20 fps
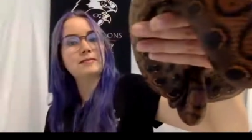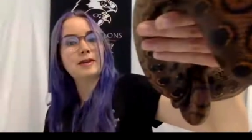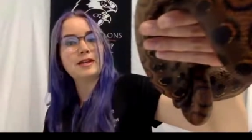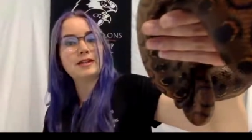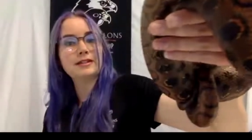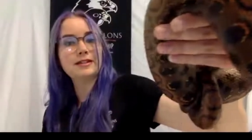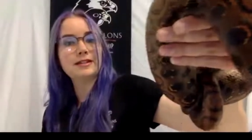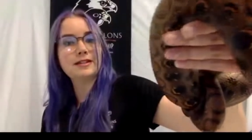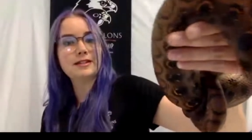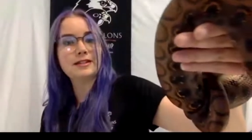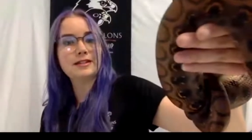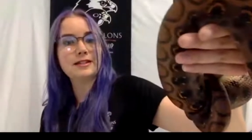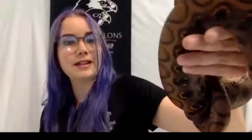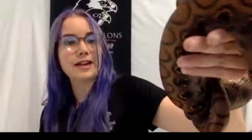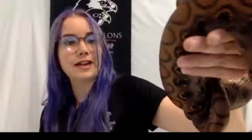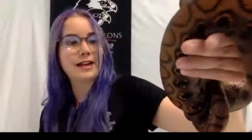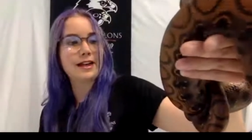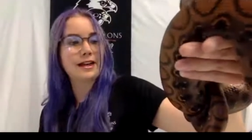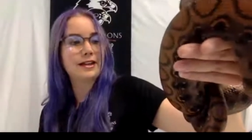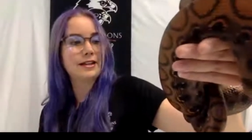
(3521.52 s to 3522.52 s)
spaces
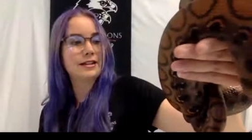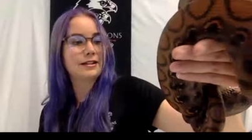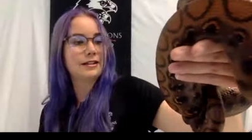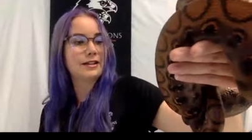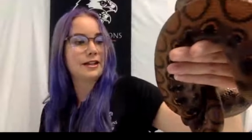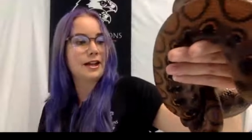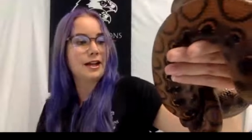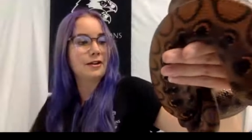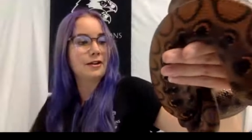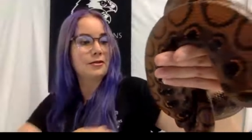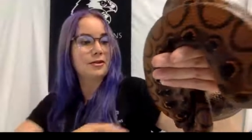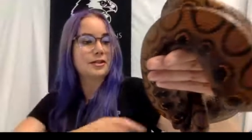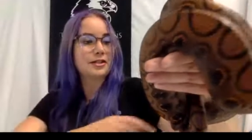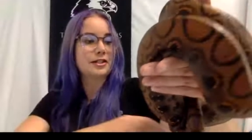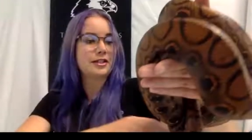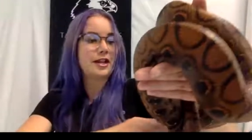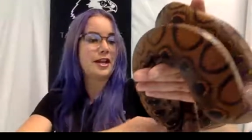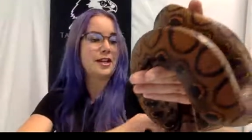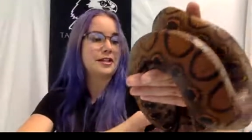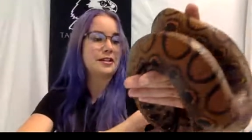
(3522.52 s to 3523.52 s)
and our
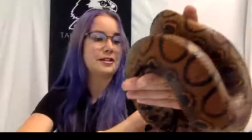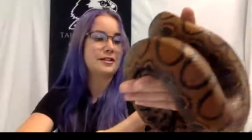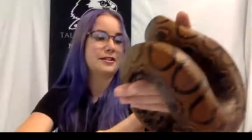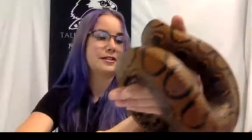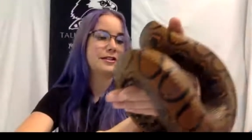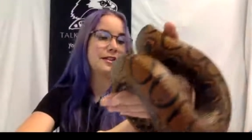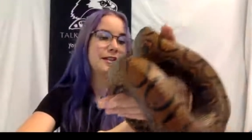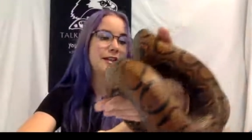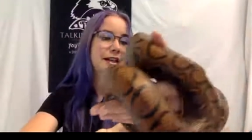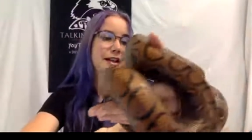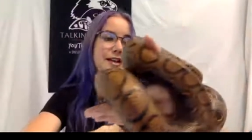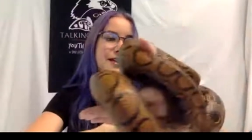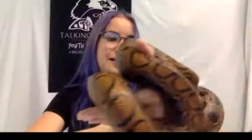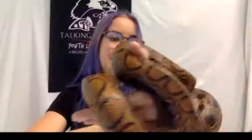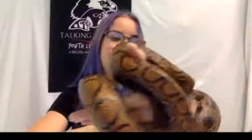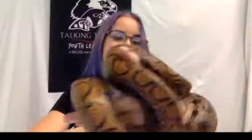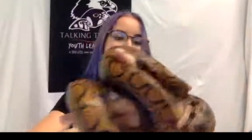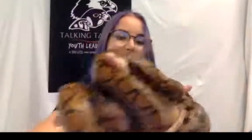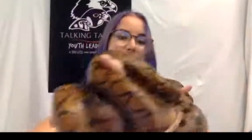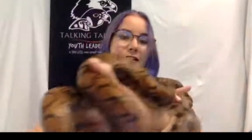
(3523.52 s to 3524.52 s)
snakes today.